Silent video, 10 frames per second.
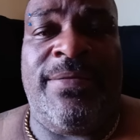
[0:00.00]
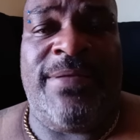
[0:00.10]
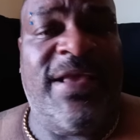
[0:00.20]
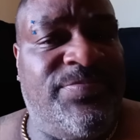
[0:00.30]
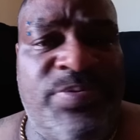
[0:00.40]

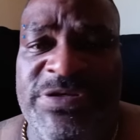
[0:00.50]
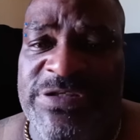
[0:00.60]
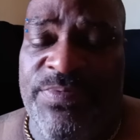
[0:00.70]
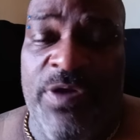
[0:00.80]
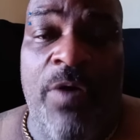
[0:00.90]
That's
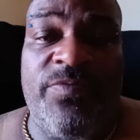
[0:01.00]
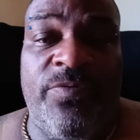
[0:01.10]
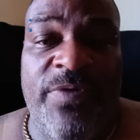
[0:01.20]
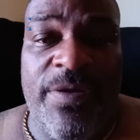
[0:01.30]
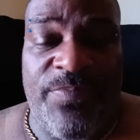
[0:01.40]
push-ups off the
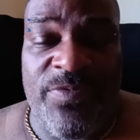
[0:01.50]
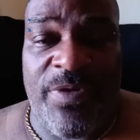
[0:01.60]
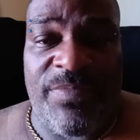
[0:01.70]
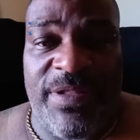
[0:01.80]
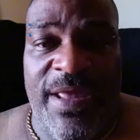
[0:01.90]
rip, you know
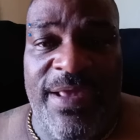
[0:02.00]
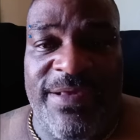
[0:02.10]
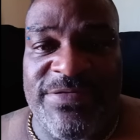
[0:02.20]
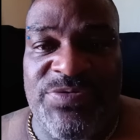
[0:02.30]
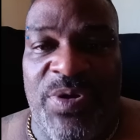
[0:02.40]
what I'm saying?
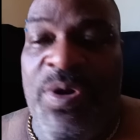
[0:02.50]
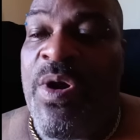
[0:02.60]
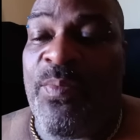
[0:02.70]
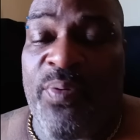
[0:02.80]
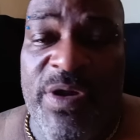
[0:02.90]
Cuz, you know,
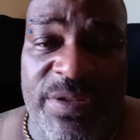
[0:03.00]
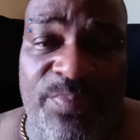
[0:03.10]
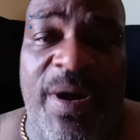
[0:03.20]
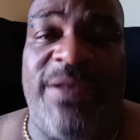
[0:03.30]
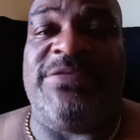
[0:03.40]
prison
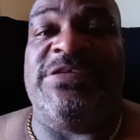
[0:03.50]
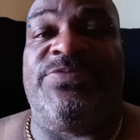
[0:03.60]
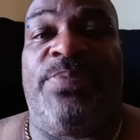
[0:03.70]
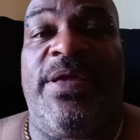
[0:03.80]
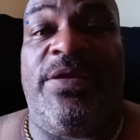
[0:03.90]
politics
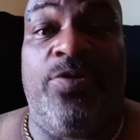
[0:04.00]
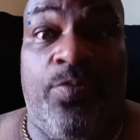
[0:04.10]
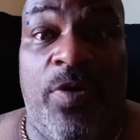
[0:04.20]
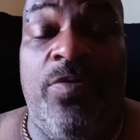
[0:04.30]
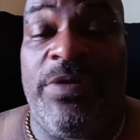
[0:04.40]
play a little
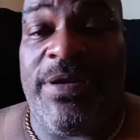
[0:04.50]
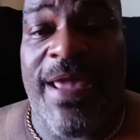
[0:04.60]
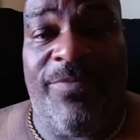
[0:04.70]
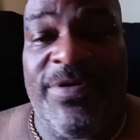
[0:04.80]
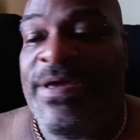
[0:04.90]
role in
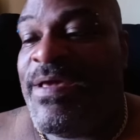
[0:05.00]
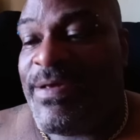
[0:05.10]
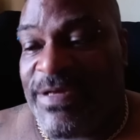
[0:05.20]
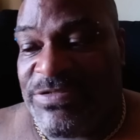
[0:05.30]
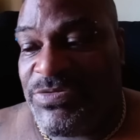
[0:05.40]
that one.
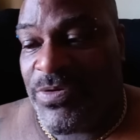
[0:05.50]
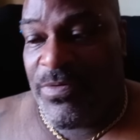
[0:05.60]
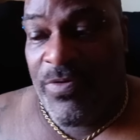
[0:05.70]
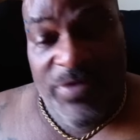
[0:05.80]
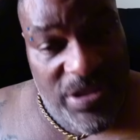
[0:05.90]
Cuz, you know,
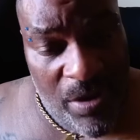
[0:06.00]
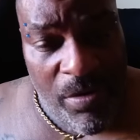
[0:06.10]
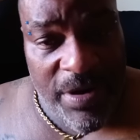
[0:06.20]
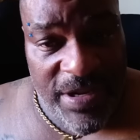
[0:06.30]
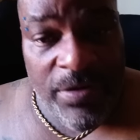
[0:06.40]
on the
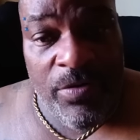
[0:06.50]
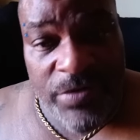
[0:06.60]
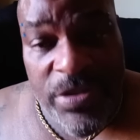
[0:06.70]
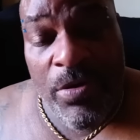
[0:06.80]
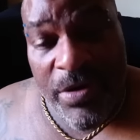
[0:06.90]
yard
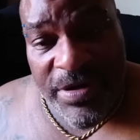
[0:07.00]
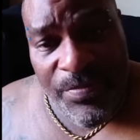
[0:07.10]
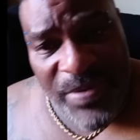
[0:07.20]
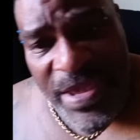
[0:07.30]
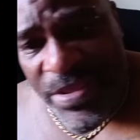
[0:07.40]
in the
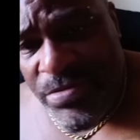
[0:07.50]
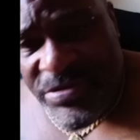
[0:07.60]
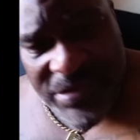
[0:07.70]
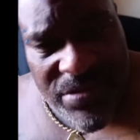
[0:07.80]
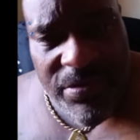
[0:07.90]
pen,
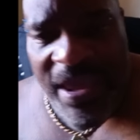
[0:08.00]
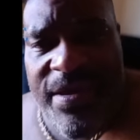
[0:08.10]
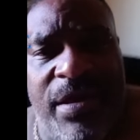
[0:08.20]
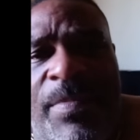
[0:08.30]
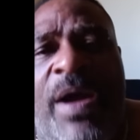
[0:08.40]
you
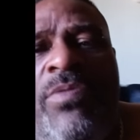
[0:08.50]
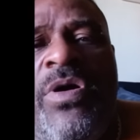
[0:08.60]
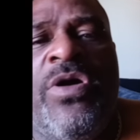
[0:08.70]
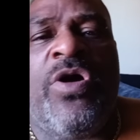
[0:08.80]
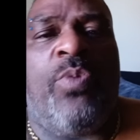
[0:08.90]
can't come out
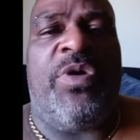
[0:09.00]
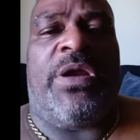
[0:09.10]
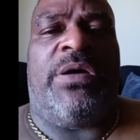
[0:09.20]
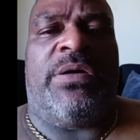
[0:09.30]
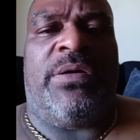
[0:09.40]
with
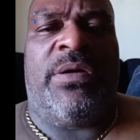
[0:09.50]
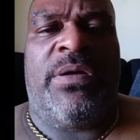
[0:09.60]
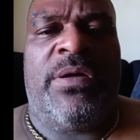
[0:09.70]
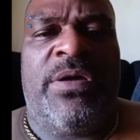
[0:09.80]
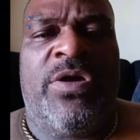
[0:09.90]

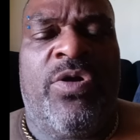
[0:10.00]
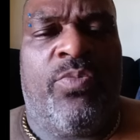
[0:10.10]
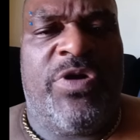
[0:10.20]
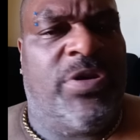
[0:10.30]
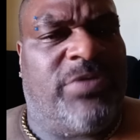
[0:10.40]

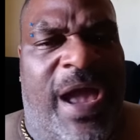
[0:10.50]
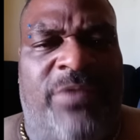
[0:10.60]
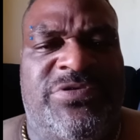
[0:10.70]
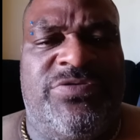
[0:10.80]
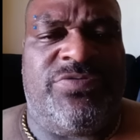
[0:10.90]
no
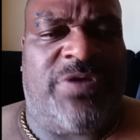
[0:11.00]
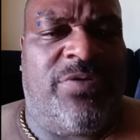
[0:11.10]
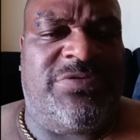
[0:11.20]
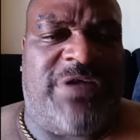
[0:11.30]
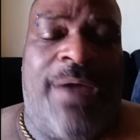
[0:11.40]
house shoes
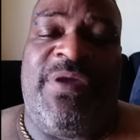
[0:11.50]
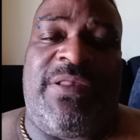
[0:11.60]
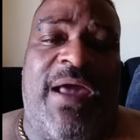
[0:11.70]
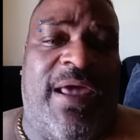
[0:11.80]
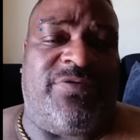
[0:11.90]
on. I mean,
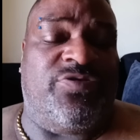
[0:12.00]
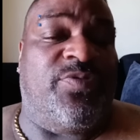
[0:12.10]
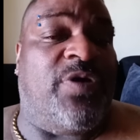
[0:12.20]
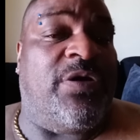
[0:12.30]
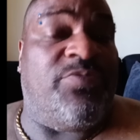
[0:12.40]
not house shoes,
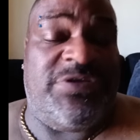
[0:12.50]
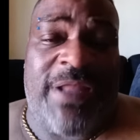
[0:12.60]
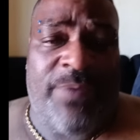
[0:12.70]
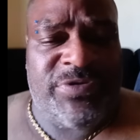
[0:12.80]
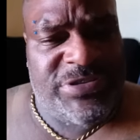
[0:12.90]
with
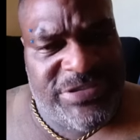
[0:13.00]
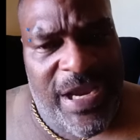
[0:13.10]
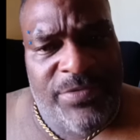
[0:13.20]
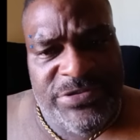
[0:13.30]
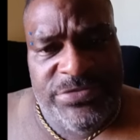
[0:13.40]
your
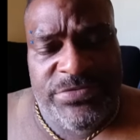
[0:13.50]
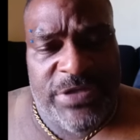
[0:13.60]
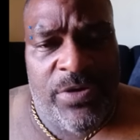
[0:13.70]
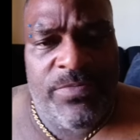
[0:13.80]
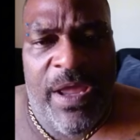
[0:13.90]
shower shoes
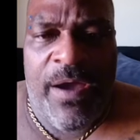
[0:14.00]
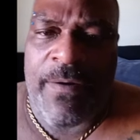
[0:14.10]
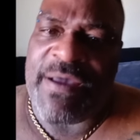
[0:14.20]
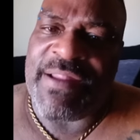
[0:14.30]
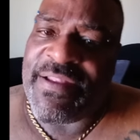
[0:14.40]
on. No,
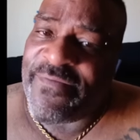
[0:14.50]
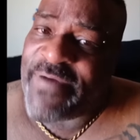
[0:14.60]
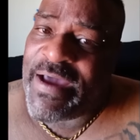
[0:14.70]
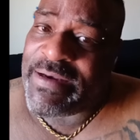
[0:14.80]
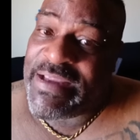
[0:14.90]
cuz that's a
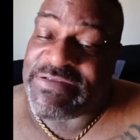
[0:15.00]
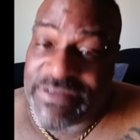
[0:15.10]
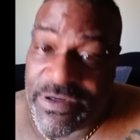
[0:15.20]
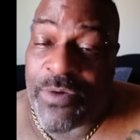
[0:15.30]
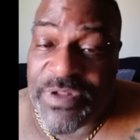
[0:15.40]

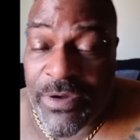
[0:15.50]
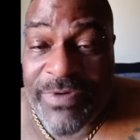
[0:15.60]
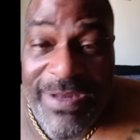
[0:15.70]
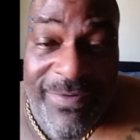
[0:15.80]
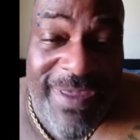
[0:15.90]
violation. The homie's gonna
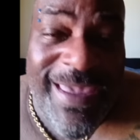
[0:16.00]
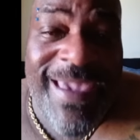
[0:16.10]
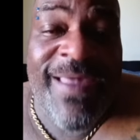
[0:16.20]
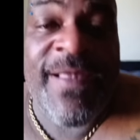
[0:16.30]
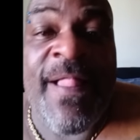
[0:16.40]
get on your
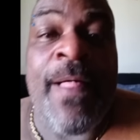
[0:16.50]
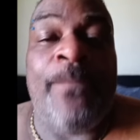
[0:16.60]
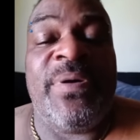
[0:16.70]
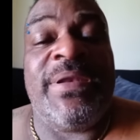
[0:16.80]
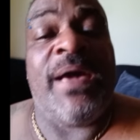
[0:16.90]
head.
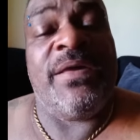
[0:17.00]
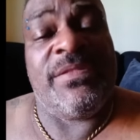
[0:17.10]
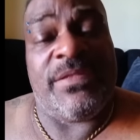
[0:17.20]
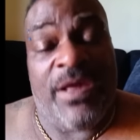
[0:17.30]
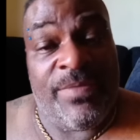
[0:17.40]
But now,
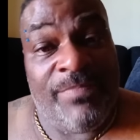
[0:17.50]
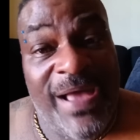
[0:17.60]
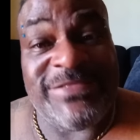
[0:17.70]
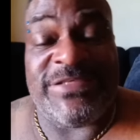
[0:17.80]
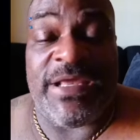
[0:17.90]
it's in
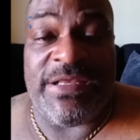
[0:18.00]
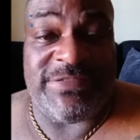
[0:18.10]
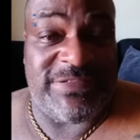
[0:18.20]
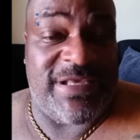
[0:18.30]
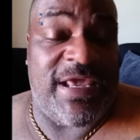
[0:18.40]
my set, it's
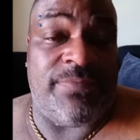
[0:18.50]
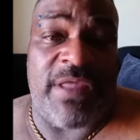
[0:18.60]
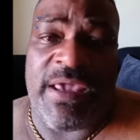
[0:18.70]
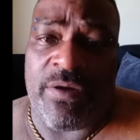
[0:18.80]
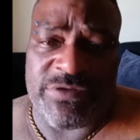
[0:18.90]
the same
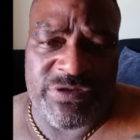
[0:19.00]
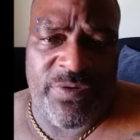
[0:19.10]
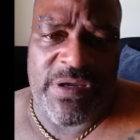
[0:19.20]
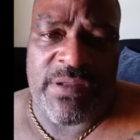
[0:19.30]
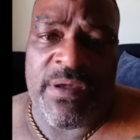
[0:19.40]
thing on the
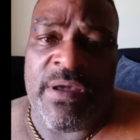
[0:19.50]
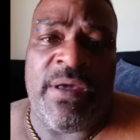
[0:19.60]
street.